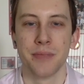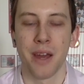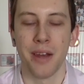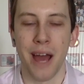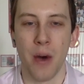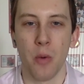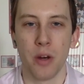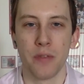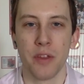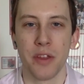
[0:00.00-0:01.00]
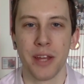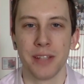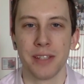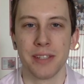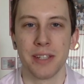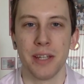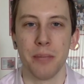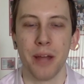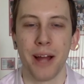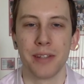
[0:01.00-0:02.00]
Now, one of the things the
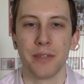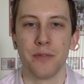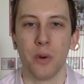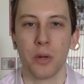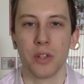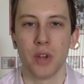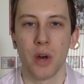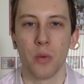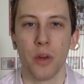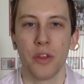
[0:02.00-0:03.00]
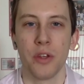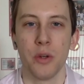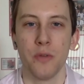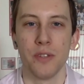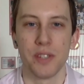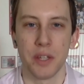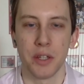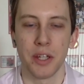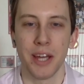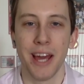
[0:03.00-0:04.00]
city plans to focus on with the new
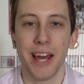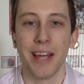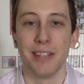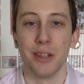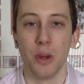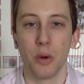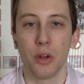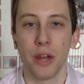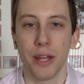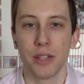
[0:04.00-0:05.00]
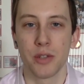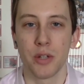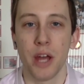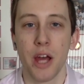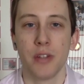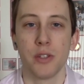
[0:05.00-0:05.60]
facility is local history.